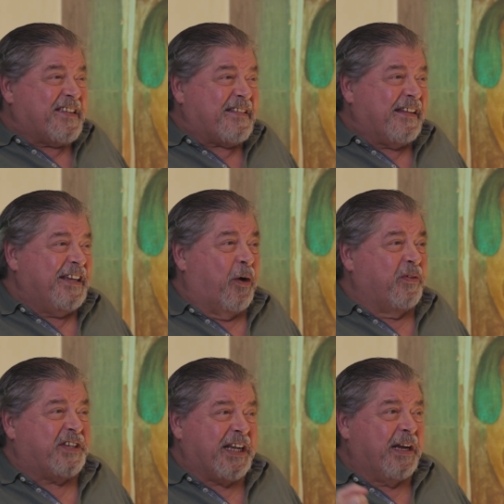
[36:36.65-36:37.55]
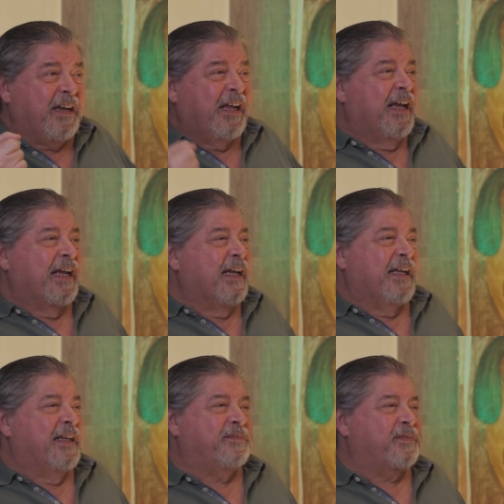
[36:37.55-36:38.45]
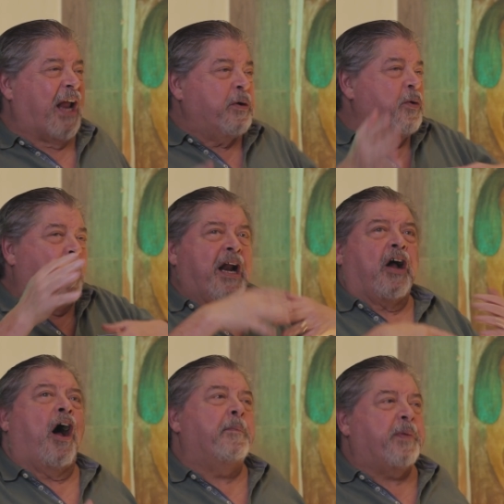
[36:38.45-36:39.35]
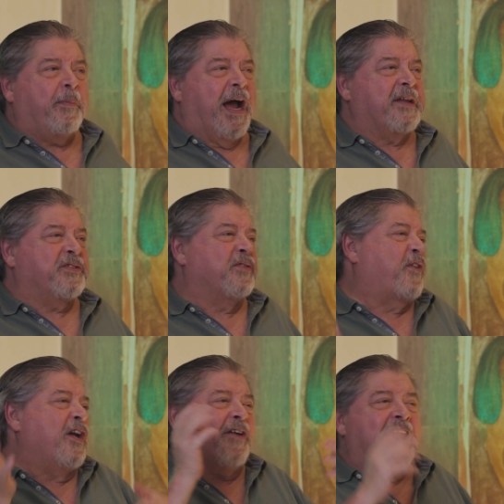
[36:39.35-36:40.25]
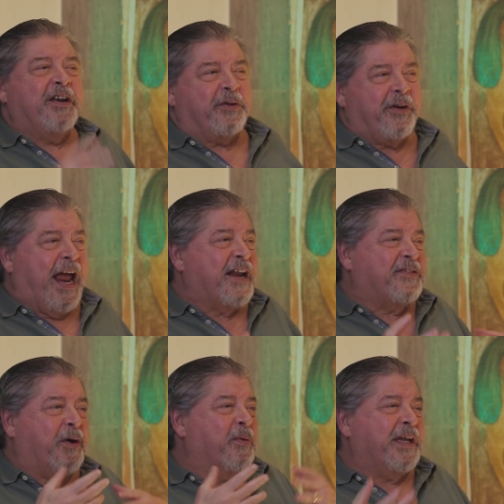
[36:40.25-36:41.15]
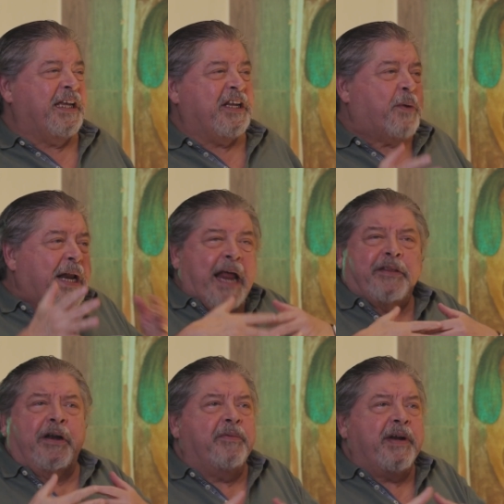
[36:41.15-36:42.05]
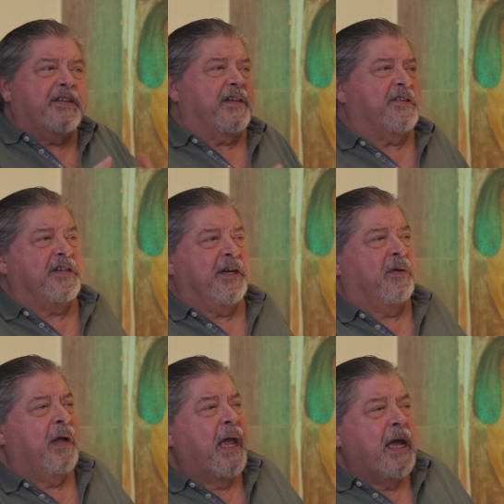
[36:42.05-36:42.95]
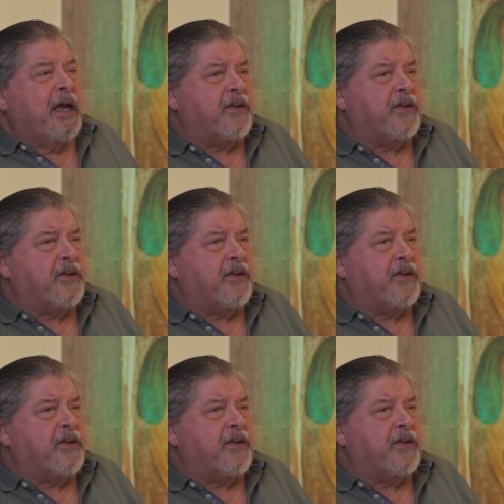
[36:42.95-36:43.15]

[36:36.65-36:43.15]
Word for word: but you know, still... Now you want to compromise, you fall right into their hands. So each one had their reasons, you know.